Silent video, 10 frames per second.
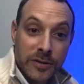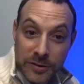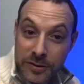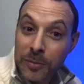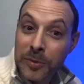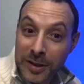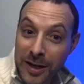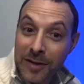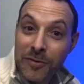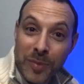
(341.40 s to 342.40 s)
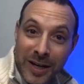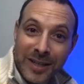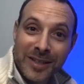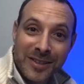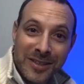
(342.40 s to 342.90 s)
something that everybody
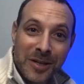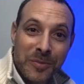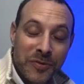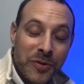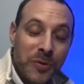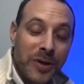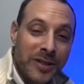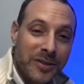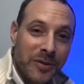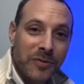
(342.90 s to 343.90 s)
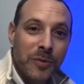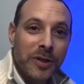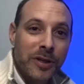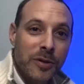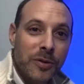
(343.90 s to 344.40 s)
can look up if you wanted to. If you
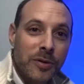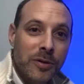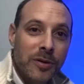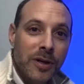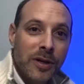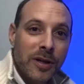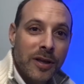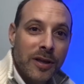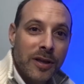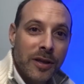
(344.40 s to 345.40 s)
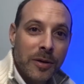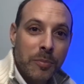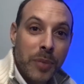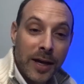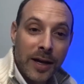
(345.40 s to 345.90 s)
wanted to Google the
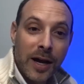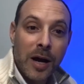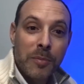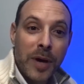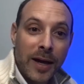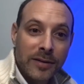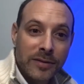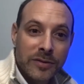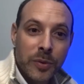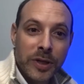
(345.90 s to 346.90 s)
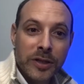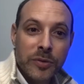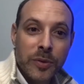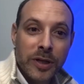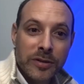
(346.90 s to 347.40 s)
Penn Compact
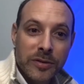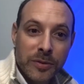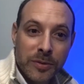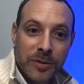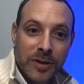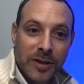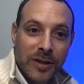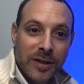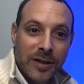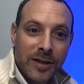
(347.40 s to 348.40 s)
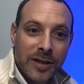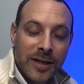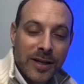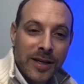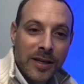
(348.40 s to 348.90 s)
2022,
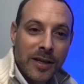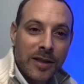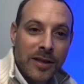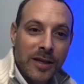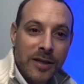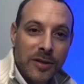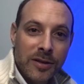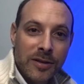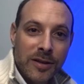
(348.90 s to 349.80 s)
the